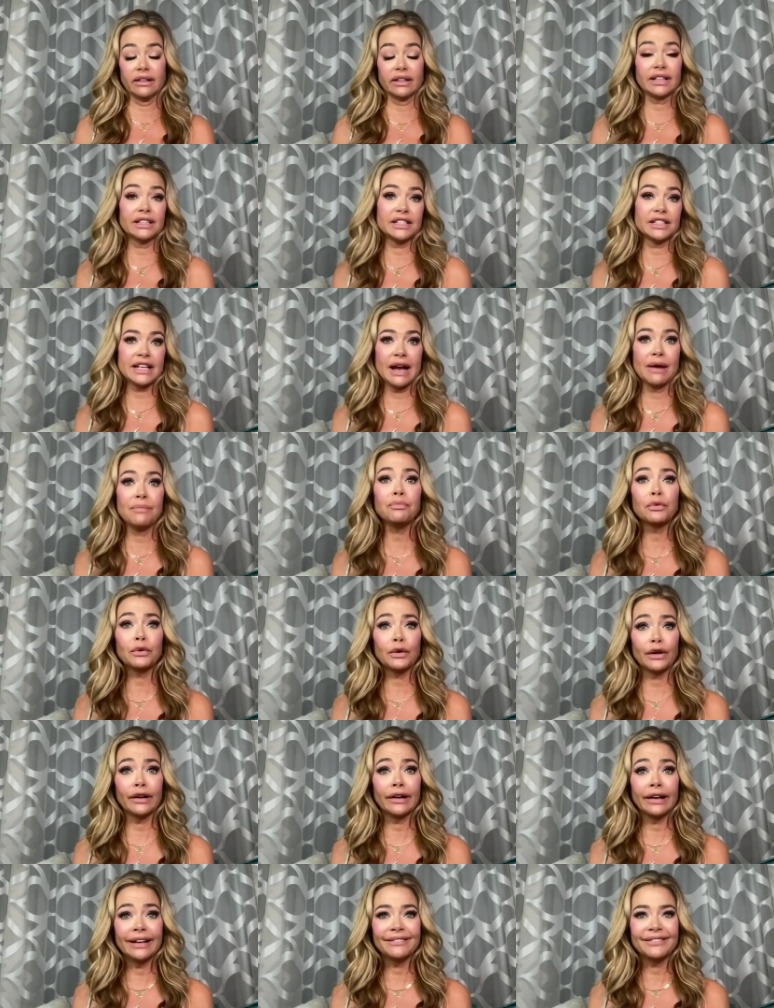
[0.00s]

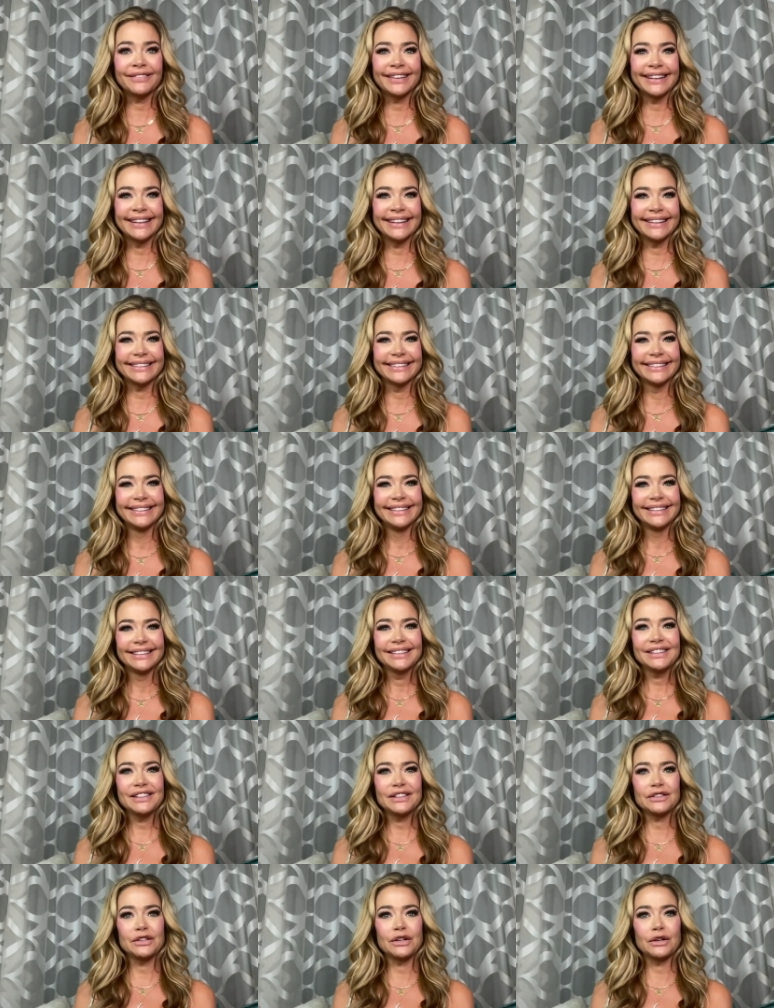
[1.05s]
contemporary, where
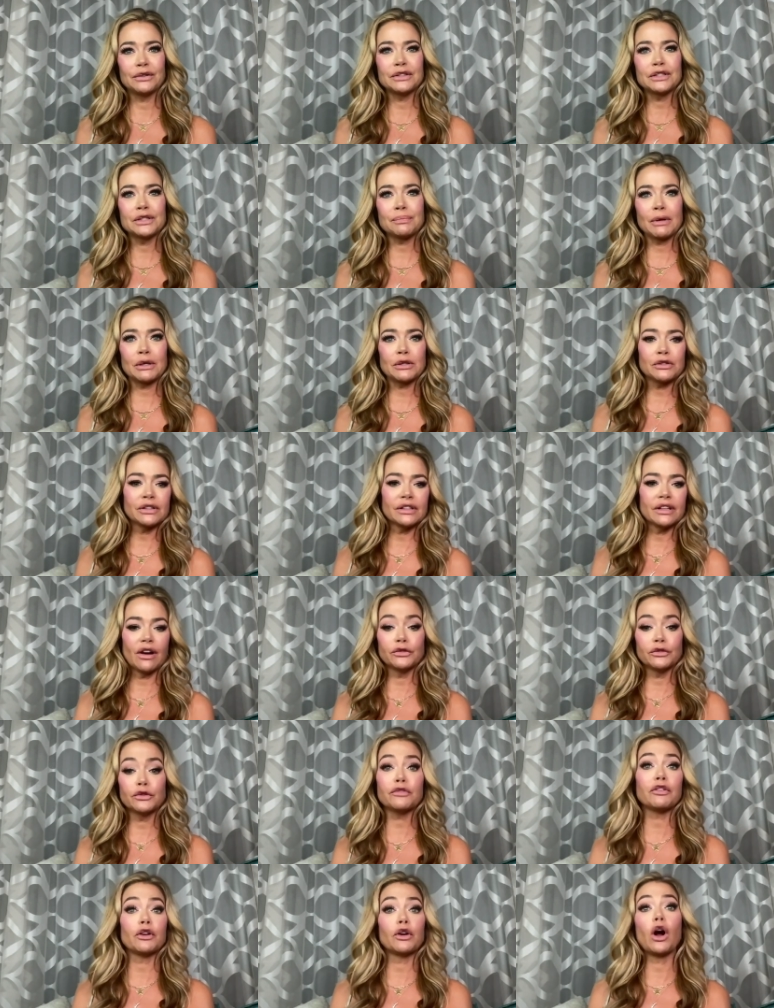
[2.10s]
especially all
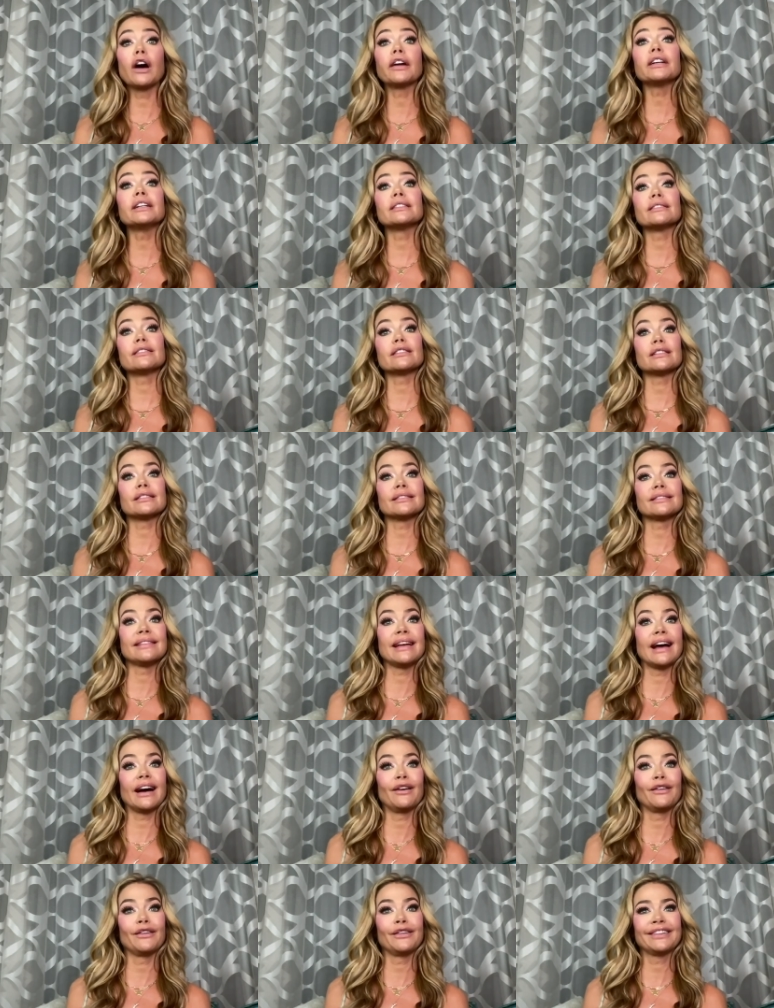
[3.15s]
different audiences
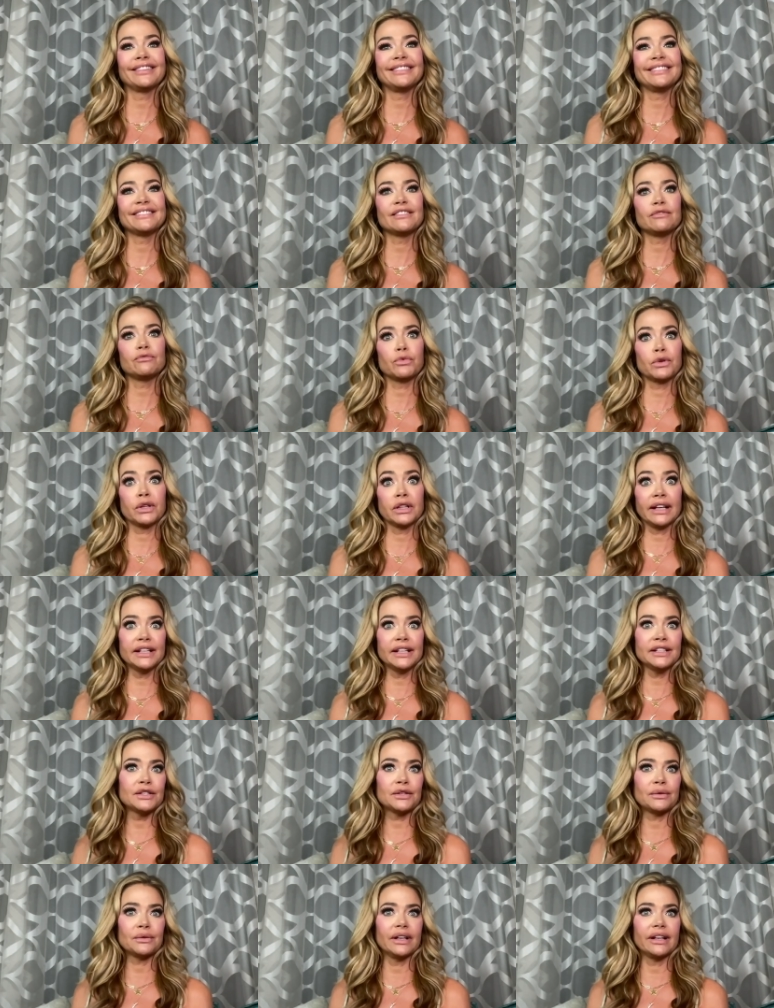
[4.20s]
now can relate
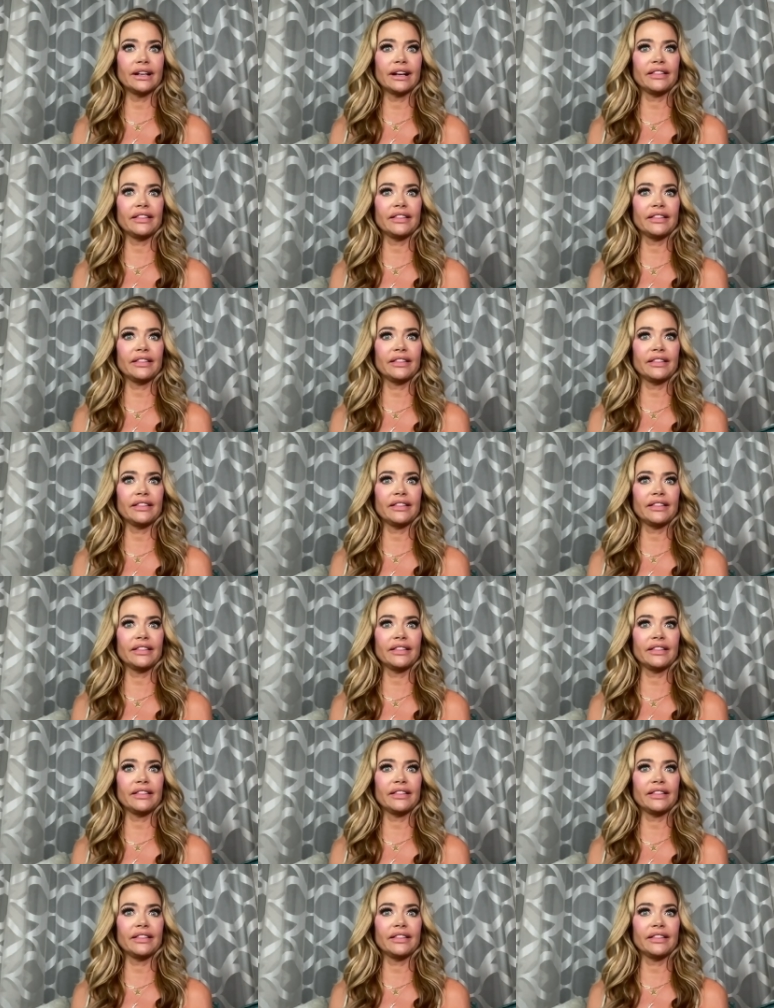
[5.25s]
to it,